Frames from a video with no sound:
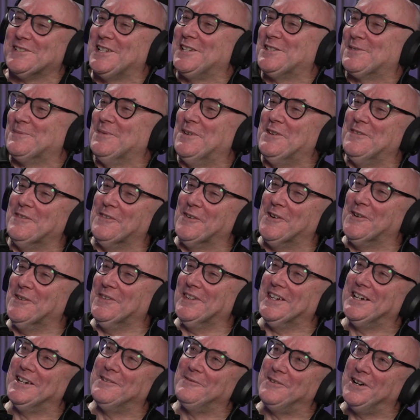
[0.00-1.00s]
Let's move
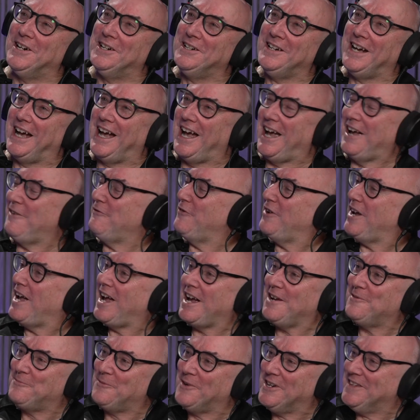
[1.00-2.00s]
on. Ever
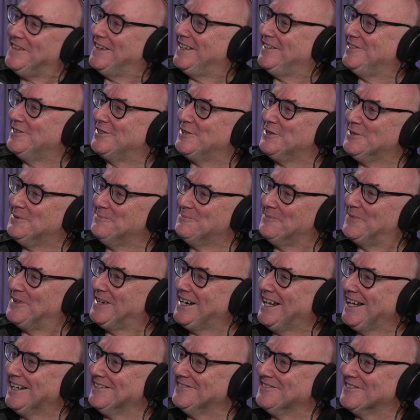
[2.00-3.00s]
had one that you couldn't
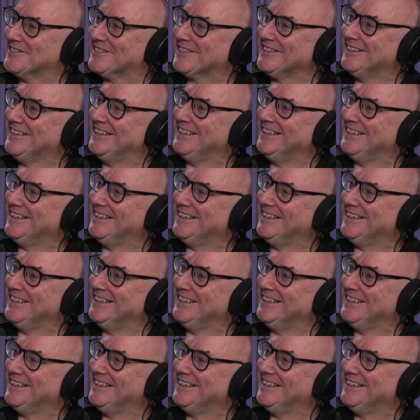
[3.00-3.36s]
pronounce?